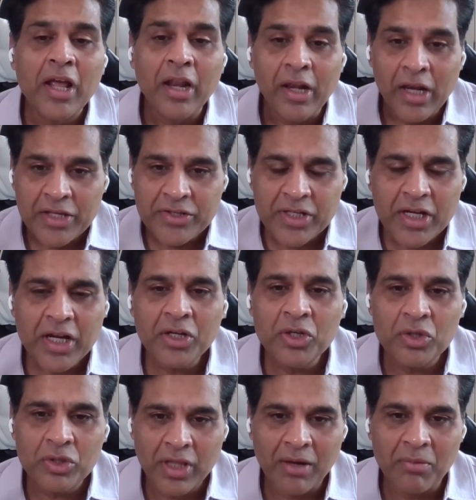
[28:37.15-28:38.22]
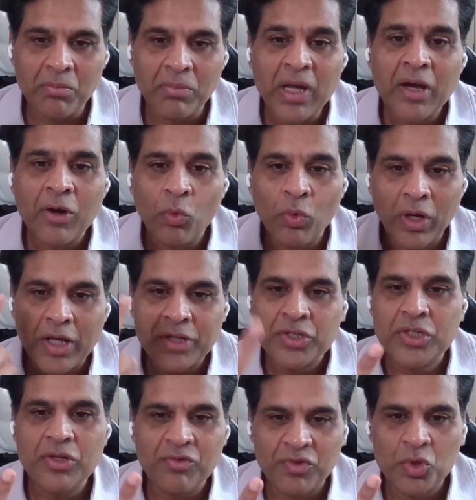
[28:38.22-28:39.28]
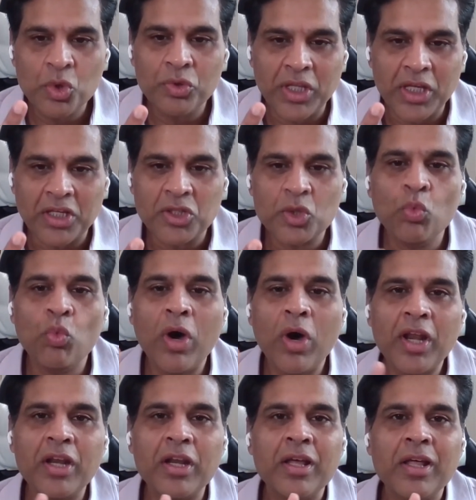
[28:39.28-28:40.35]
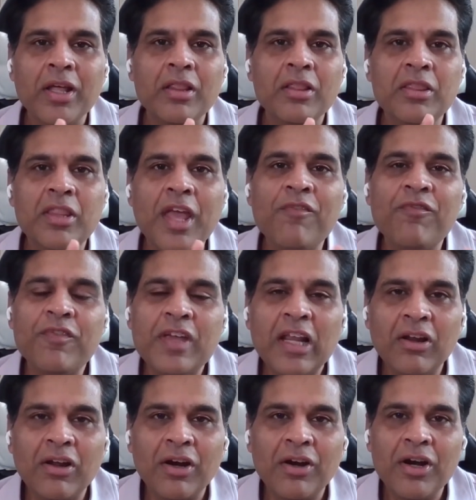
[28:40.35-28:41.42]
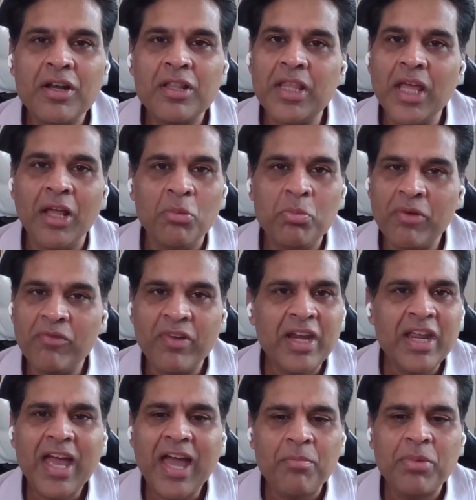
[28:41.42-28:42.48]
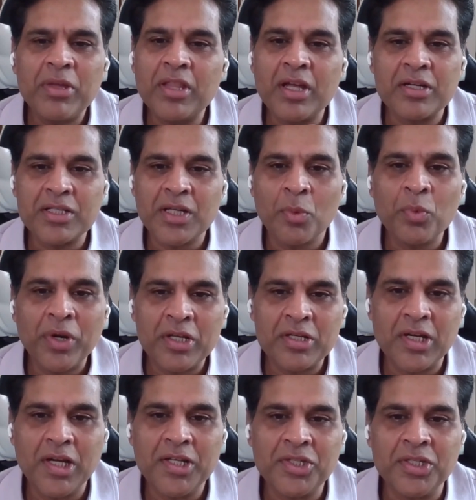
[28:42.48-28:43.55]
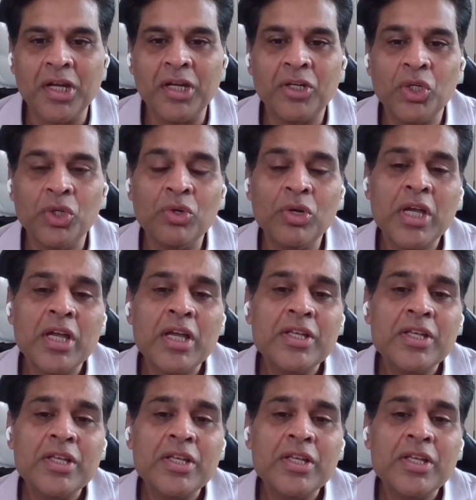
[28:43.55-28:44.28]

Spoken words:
Listening to them will achieve two things. One, they feel heard. They'll be very happy that someone is listening to you.